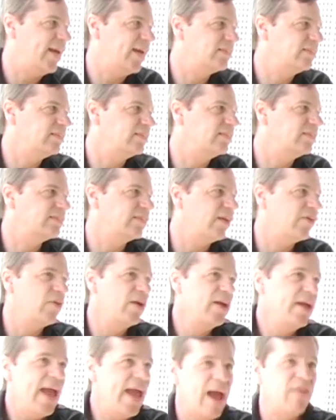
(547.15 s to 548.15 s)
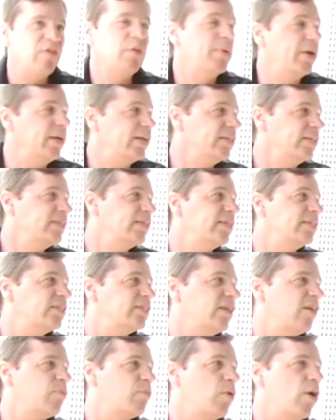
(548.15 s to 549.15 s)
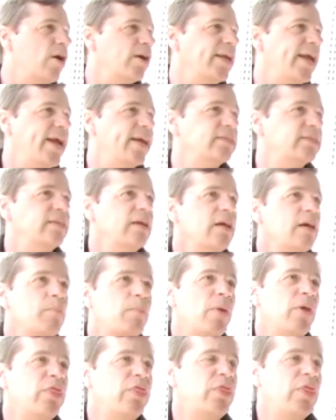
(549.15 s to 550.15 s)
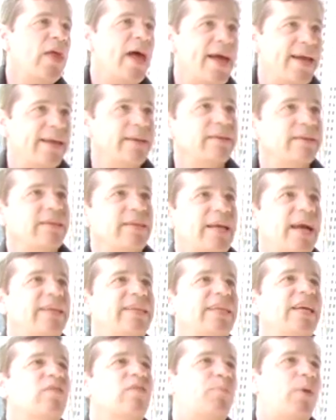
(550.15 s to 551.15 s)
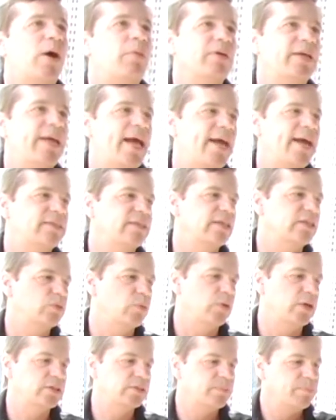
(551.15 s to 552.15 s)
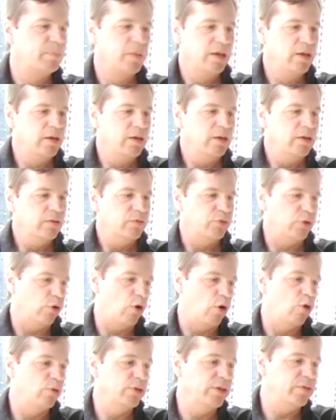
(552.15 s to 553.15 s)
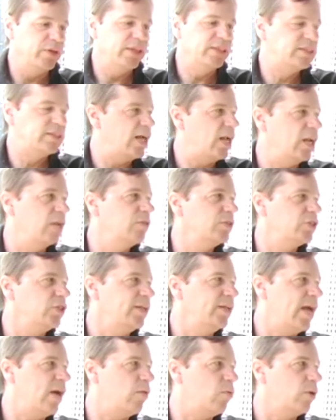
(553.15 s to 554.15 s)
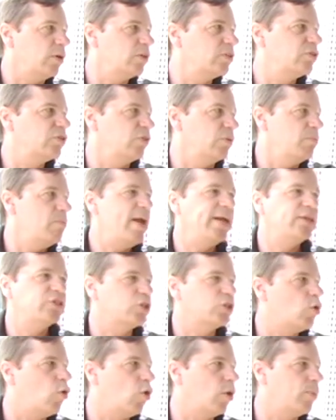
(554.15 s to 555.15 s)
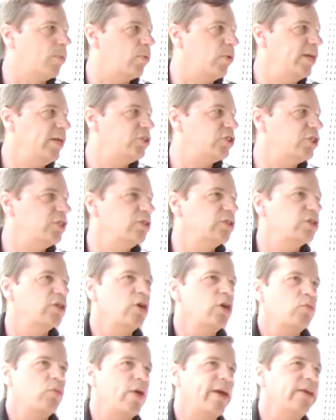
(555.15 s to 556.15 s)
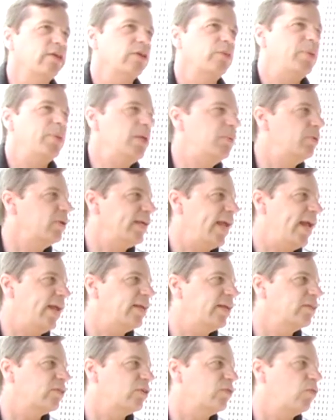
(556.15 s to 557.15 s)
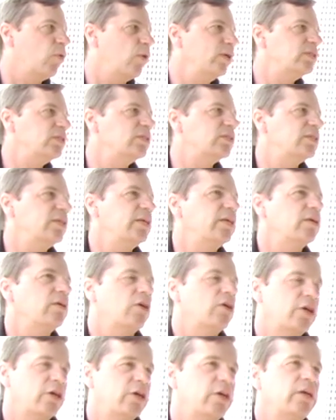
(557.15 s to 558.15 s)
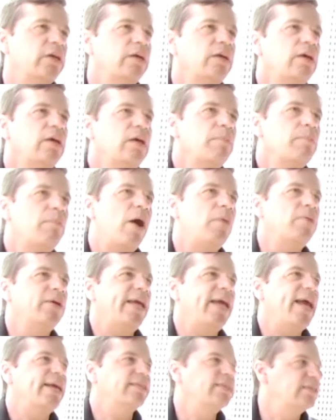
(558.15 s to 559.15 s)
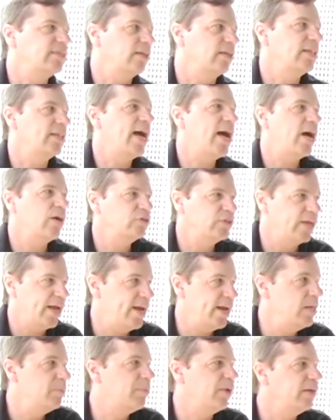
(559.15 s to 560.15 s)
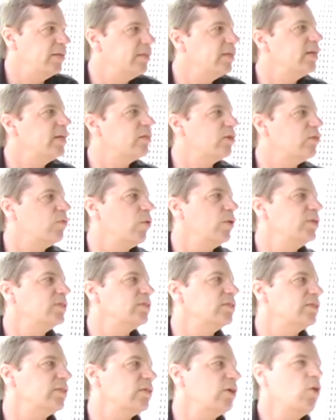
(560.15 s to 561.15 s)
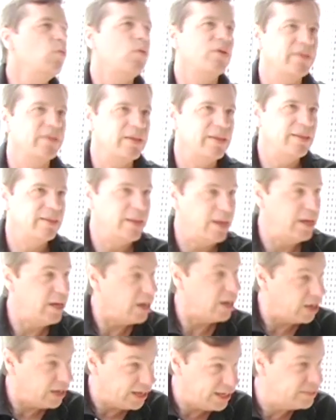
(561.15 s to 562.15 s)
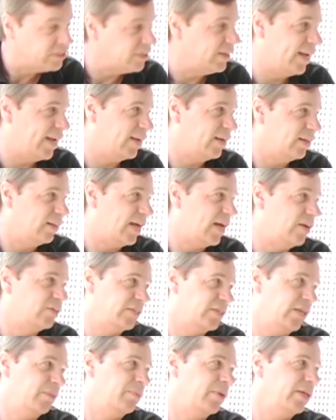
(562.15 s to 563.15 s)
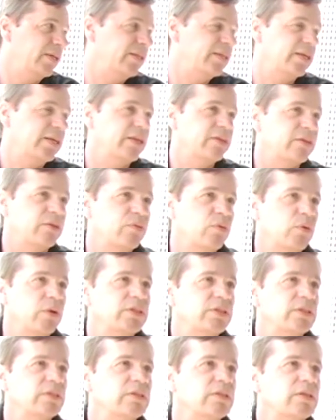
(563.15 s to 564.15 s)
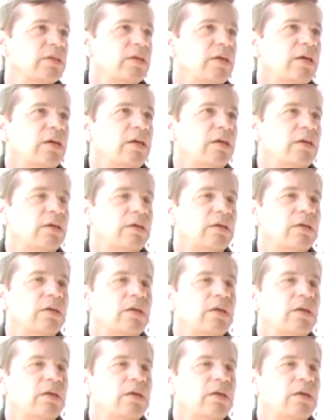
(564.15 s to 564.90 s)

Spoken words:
access to stuff. Everybody can get stuff broadcast. But then the idea of public access was, there are only these television networks, they're major corporations, regular people can't get their voices heard. Public access allows anybody to get their voices heard. Well, the internet allows anybody to get their voices heard.